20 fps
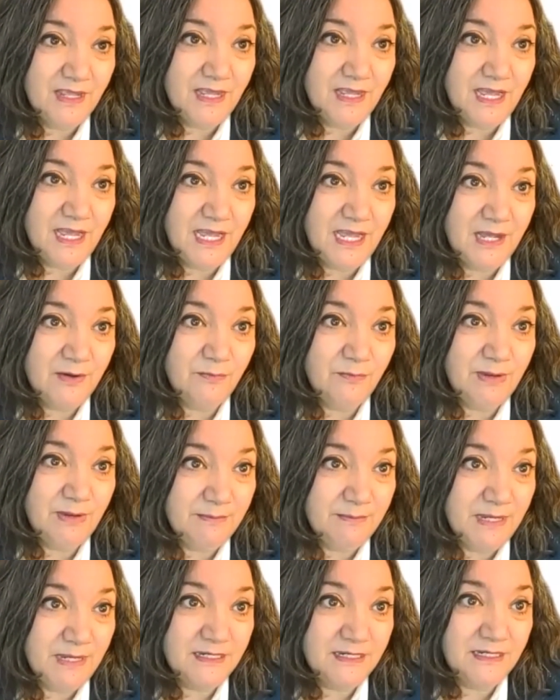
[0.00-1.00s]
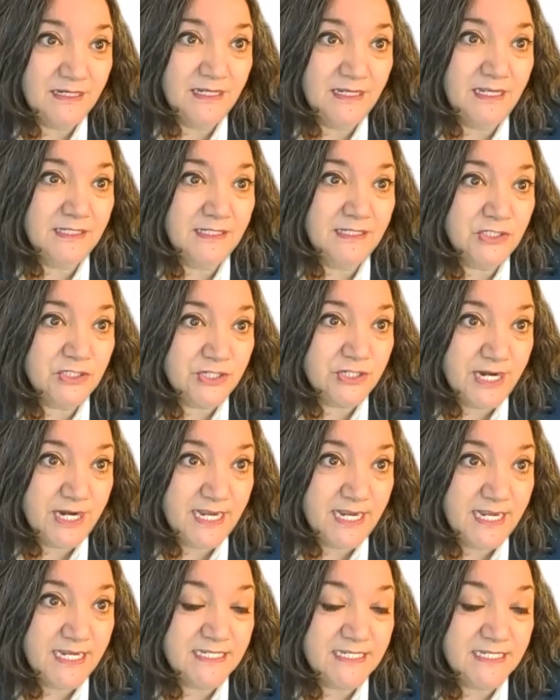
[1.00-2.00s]
women in
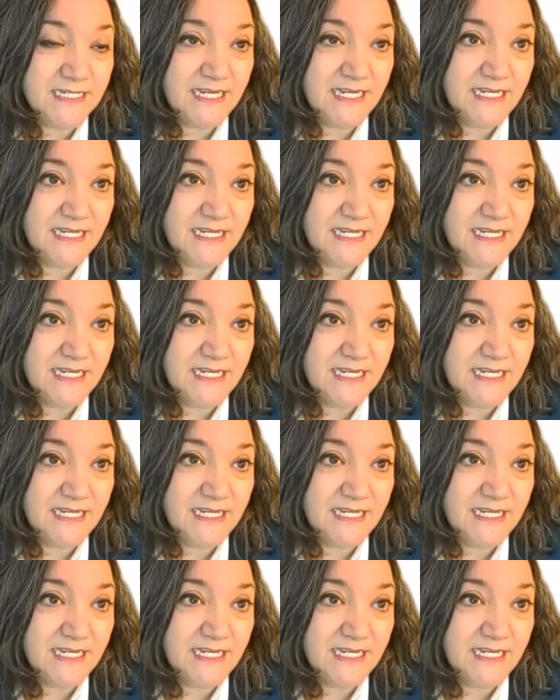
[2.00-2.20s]
trade